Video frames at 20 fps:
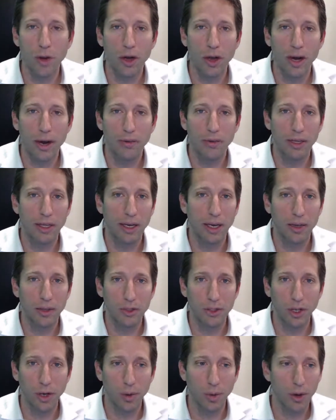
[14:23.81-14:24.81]
on everything
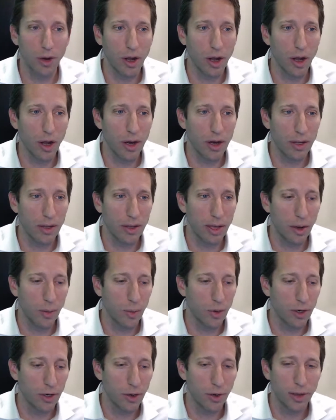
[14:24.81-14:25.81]
else going on
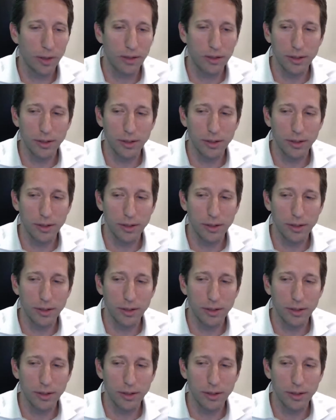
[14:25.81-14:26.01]
that we're doing.